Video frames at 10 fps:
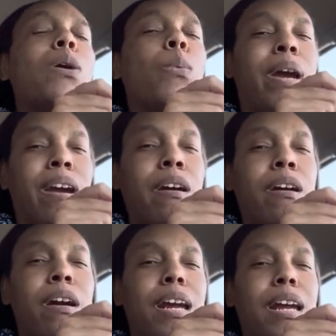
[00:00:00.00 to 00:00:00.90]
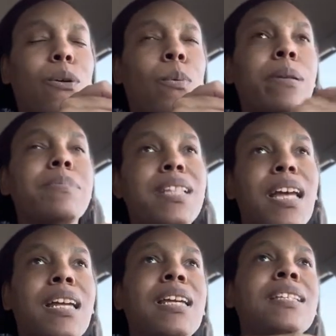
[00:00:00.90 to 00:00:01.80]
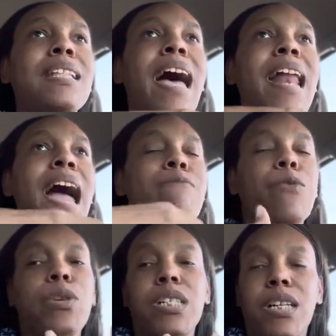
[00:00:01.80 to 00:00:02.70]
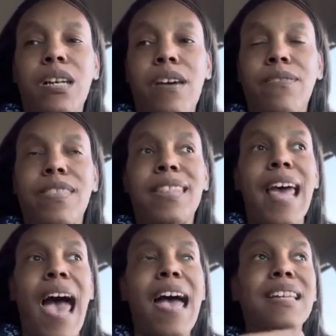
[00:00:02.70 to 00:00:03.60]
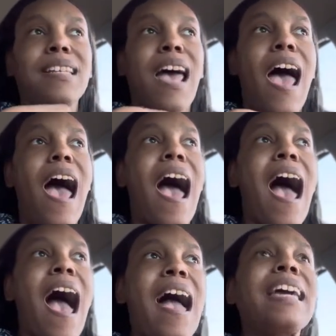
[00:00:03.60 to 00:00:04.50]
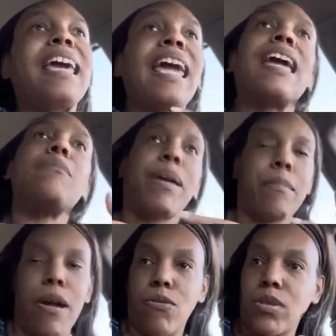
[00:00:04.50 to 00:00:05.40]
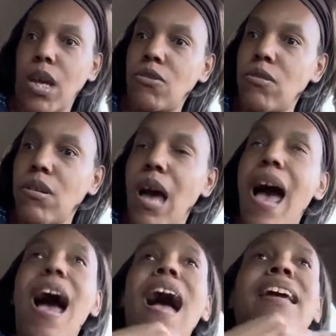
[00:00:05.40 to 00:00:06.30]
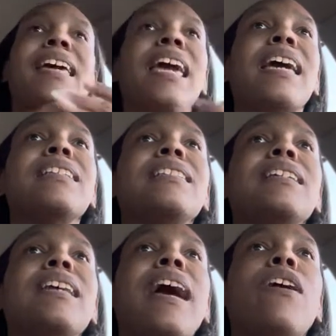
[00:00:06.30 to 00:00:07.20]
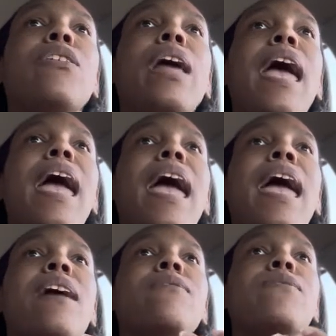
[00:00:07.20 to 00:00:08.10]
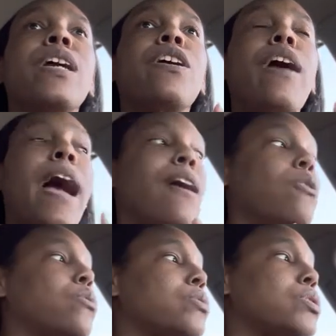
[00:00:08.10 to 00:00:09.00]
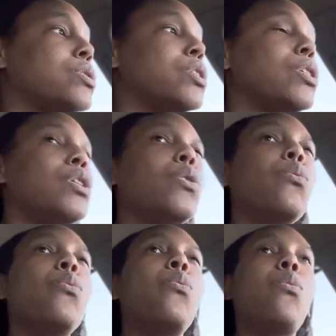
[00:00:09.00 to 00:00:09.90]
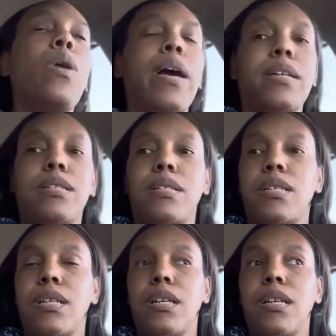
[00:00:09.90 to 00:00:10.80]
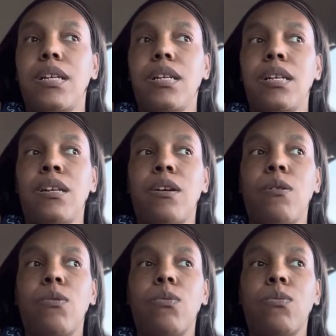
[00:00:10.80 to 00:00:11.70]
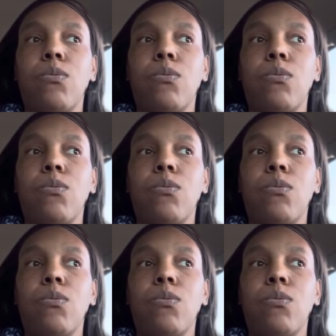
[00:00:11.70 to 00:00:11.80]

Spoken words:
aware. What I'm saying is that I'm fortunate enough that I can make my own schedule. I can sit down and figure out what, you know,